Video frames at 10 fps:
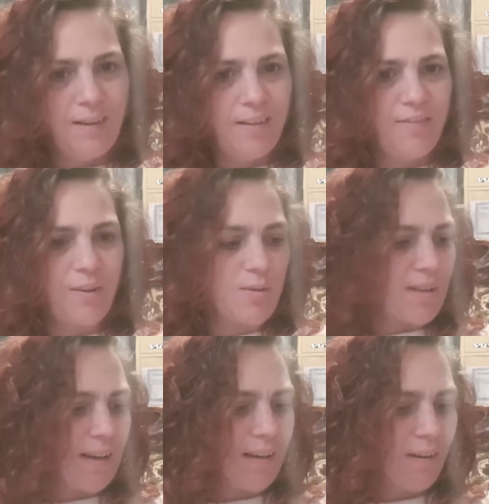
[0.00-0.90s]
feels
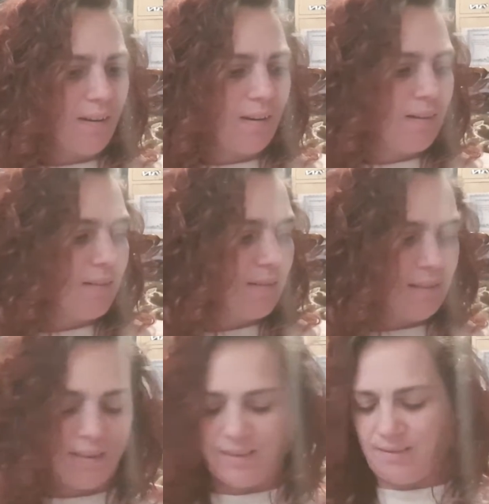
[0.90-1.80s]
like,
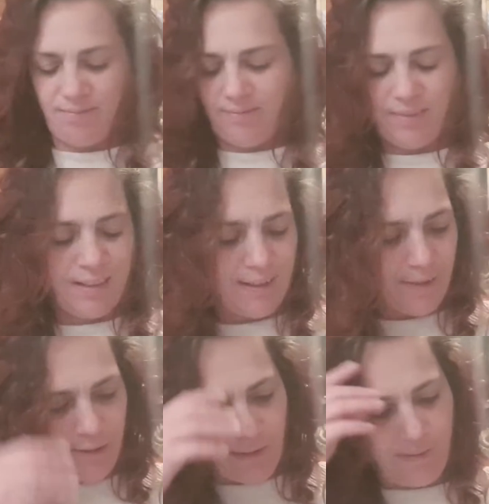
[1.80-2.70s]
yeah, I don't
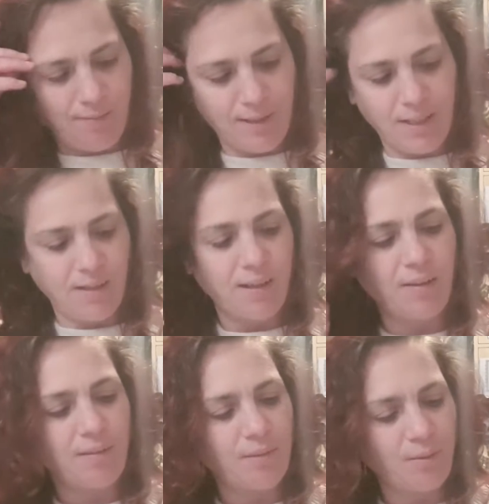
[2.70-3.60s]
know, when you're
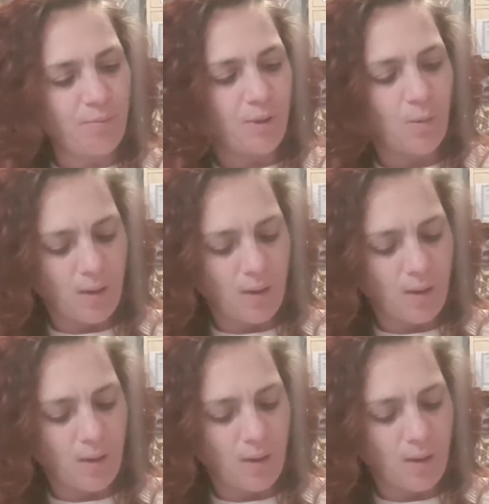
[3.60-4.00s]
like with real